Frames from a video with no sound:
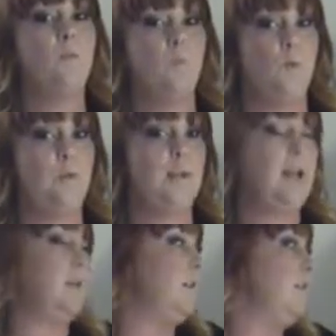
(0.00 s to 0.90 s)
with an
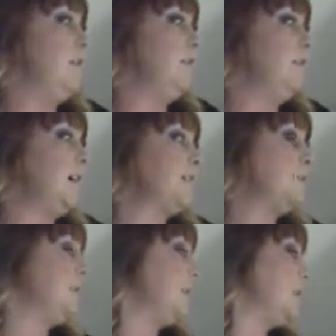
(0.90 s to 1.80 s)
N next
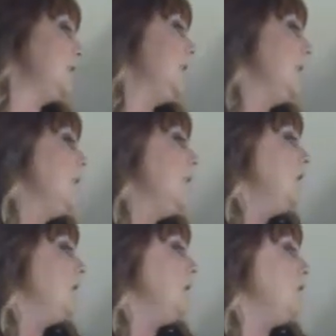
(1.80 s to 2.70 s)
to it.
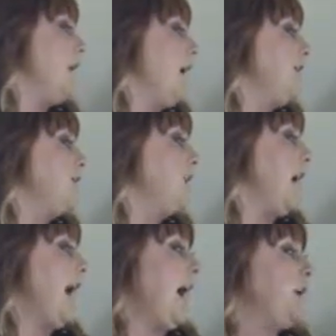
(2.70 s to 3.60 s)
Then you have your
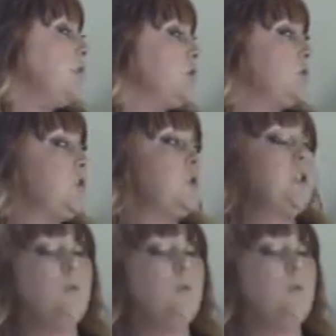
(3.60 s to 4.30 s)
ash, which is a